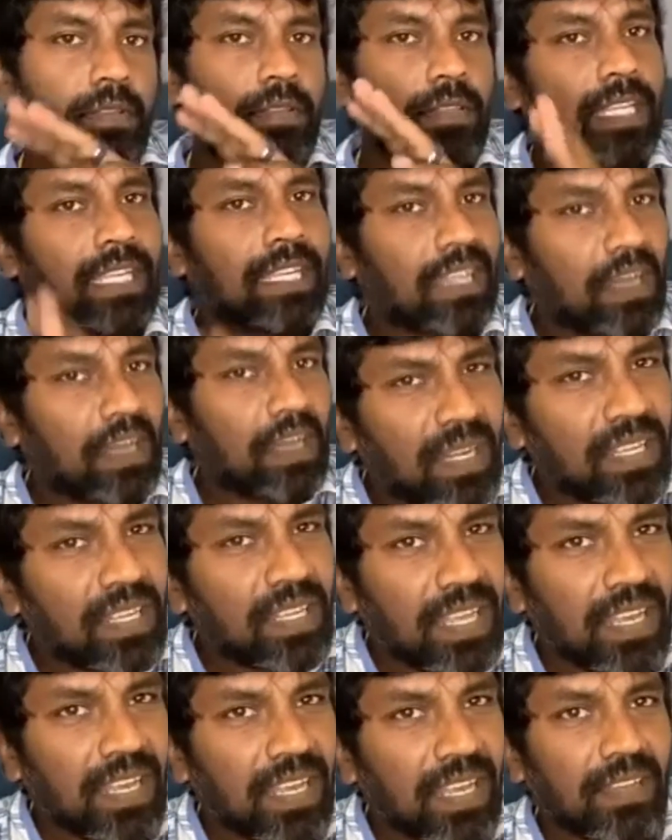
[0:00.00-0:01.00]
the
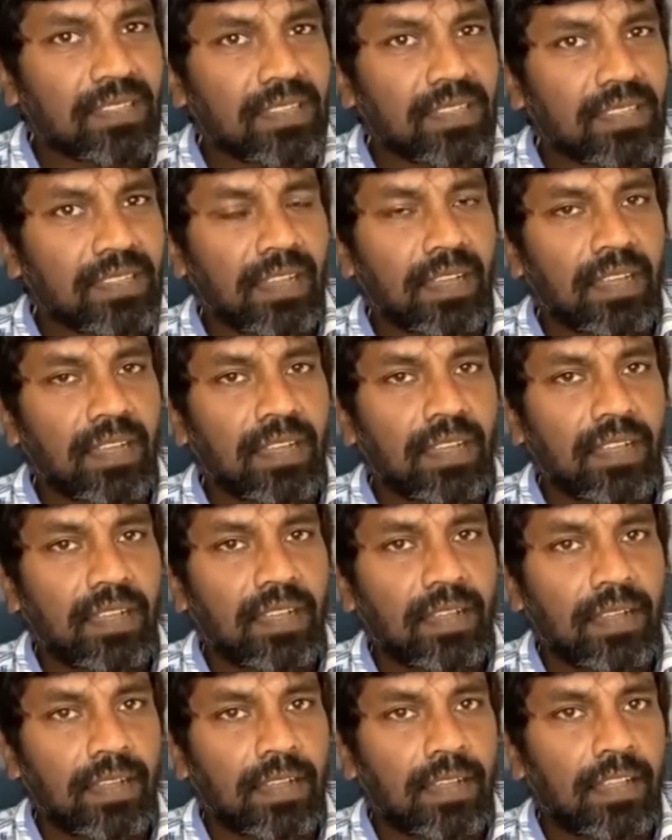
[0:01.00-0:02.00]
remedy here is, Nana,
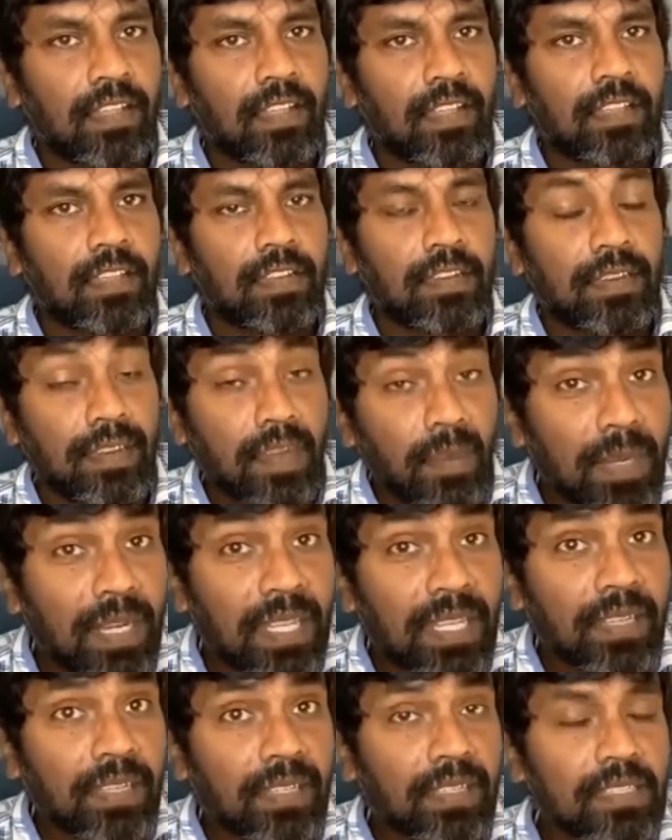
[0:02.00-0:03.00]
the
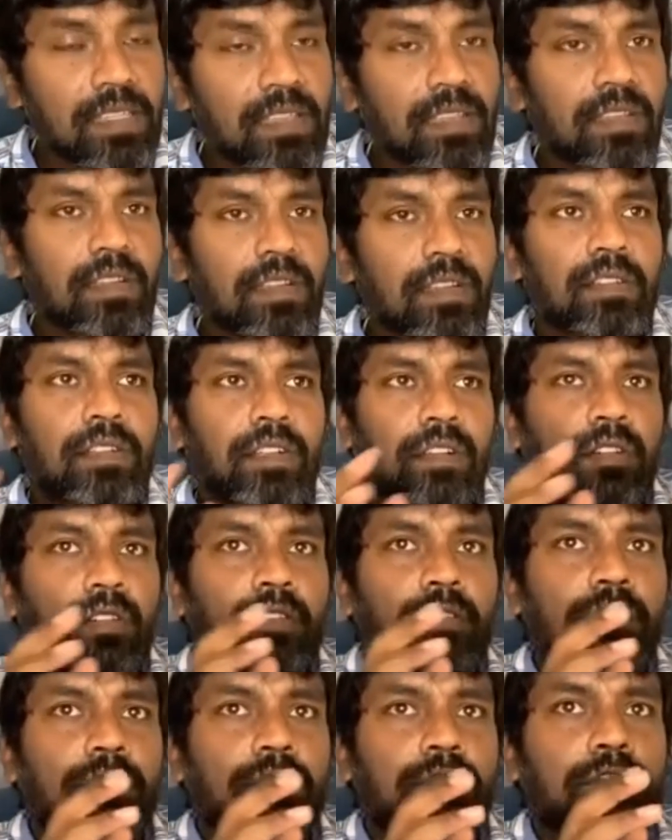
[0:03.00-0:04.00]
remedy is
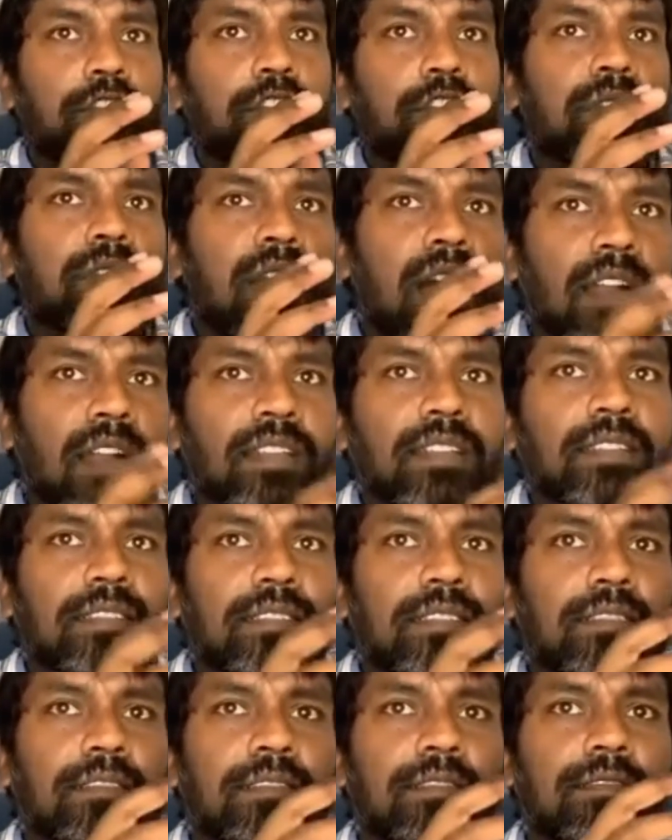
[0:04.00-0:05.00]
do not,
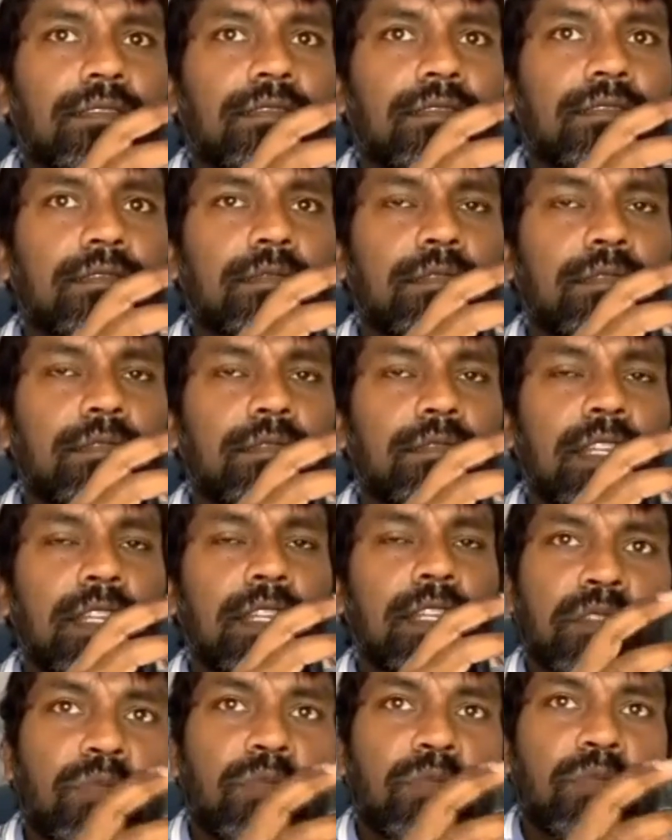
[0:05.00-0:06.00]

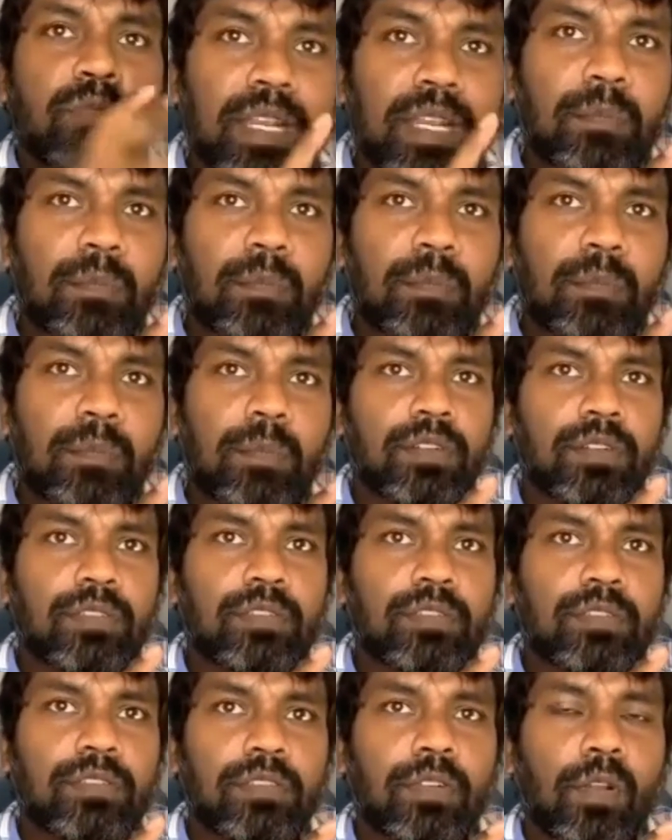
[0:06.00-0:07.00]
instead of worrying
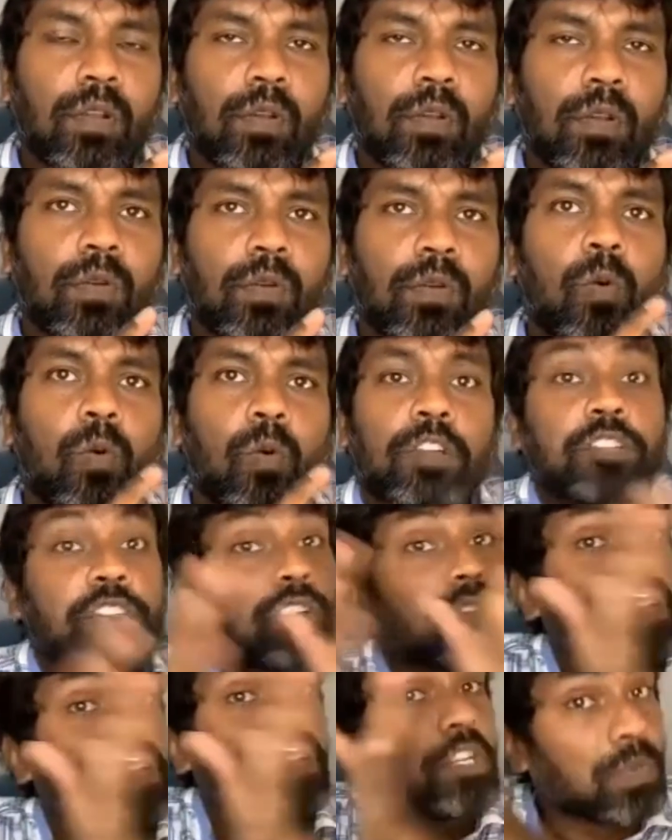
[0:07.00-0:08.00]
about
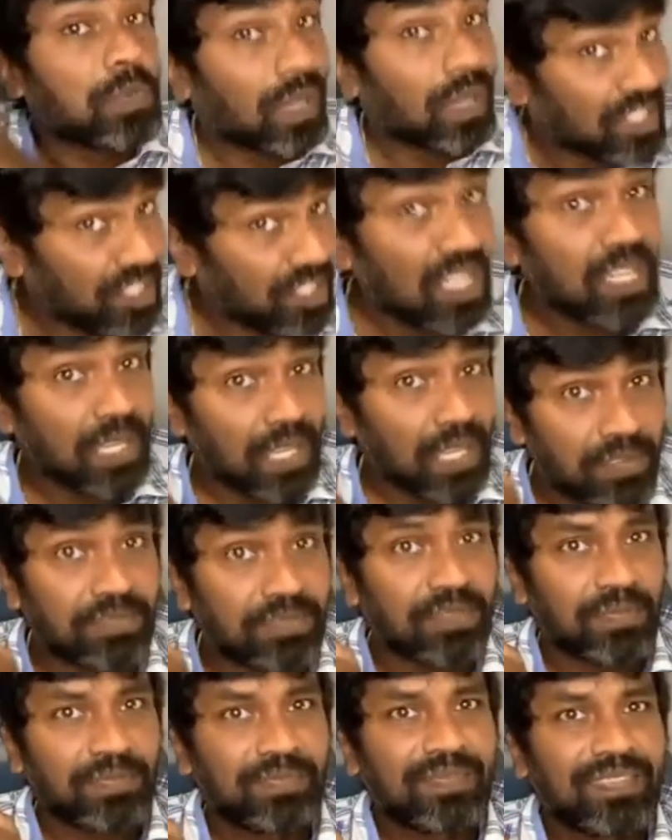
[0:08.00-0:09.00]
what you need to
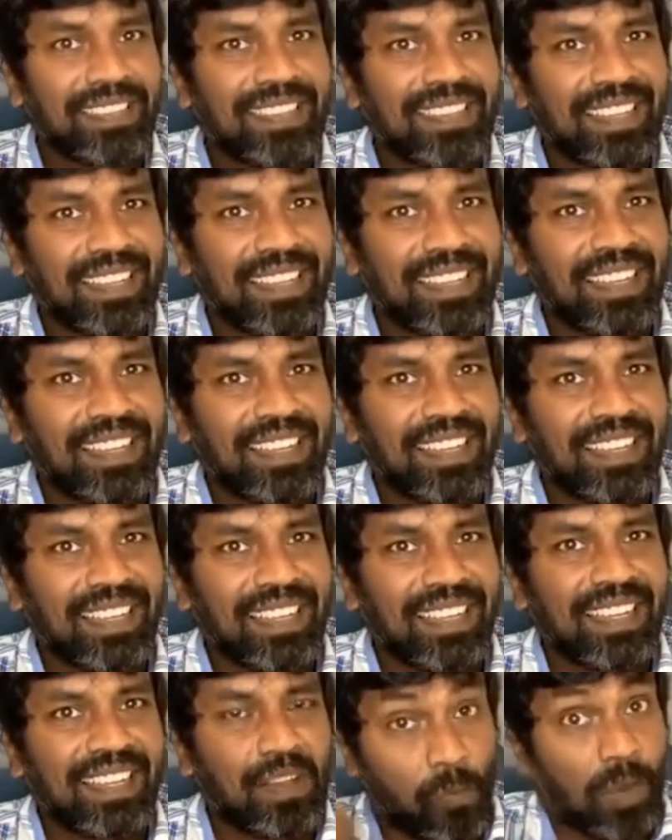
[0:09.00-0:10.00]
achieve,
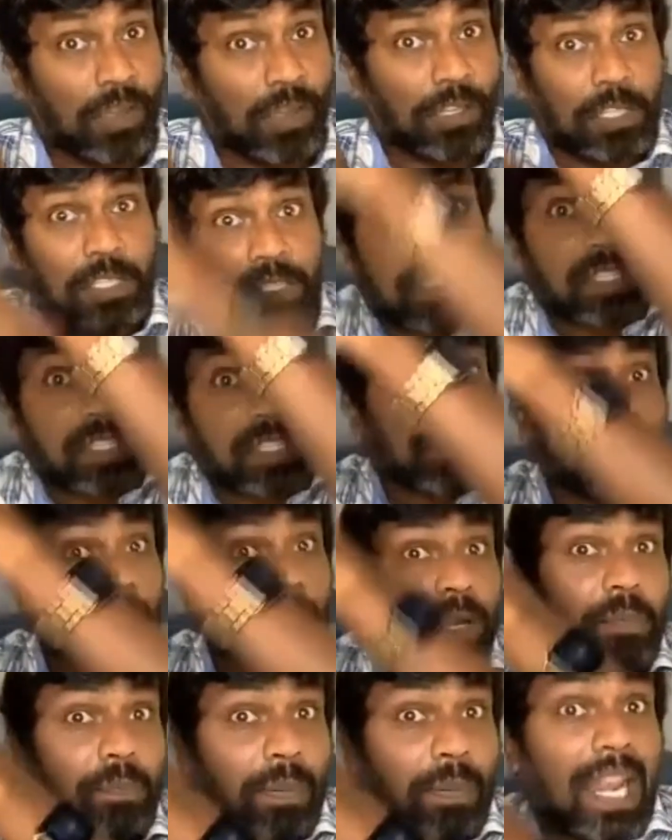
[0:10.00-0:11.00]
what is
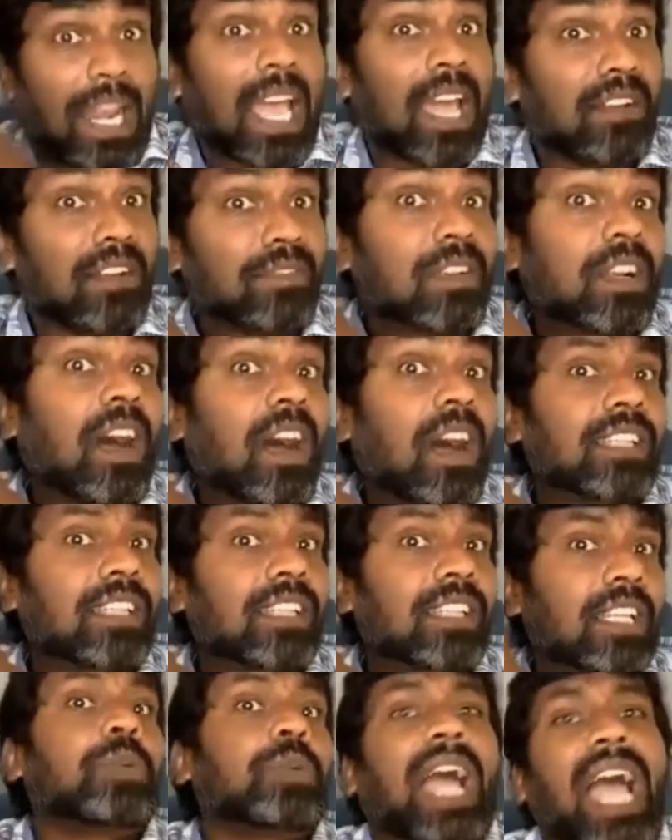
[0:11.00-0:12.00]
this great plan of
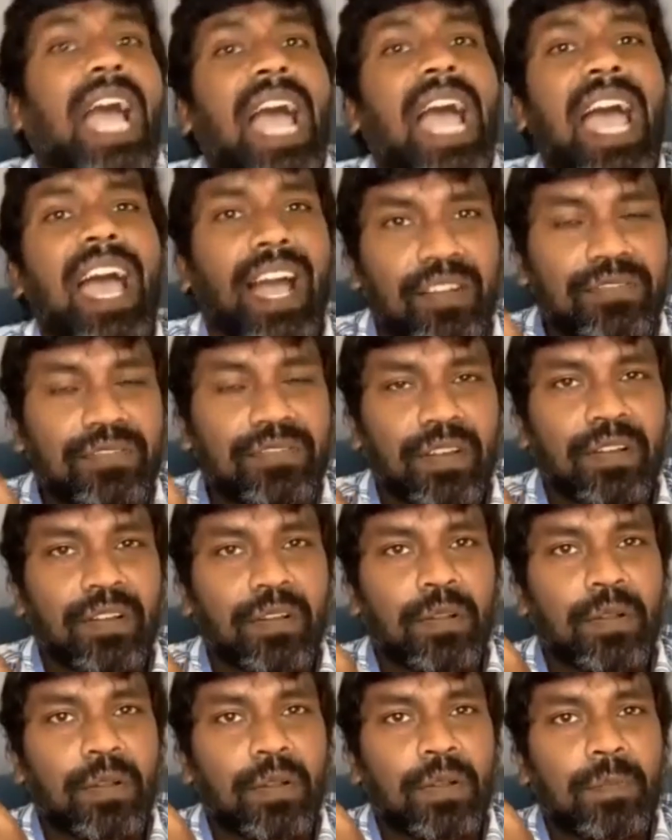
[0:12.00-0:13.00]
God that you have?